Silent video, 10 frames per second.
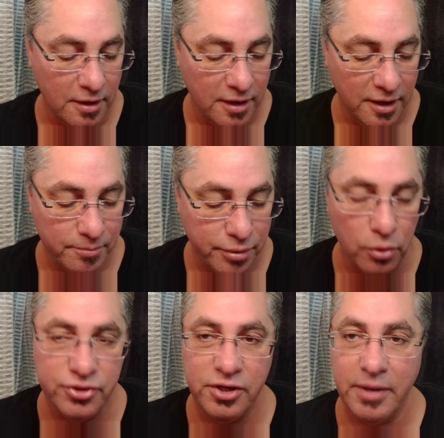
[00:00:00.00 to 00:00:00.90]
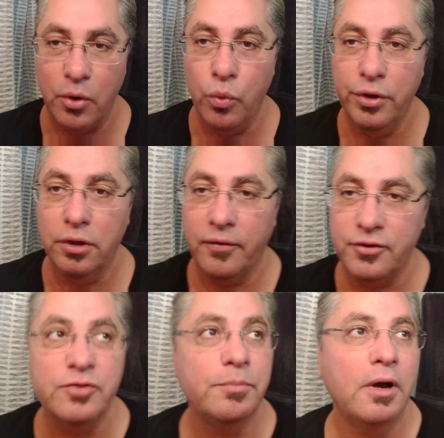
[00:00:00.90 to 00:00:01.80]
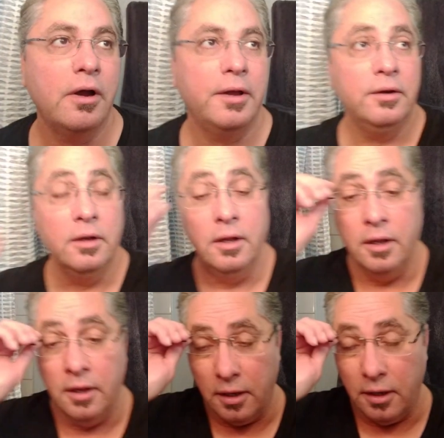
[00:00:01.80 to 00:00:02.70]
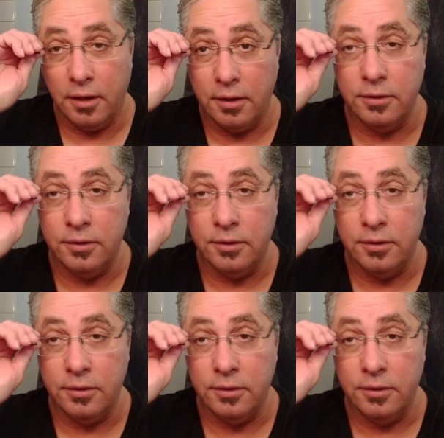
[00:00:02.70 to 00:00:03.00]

imposing my will on the spine. And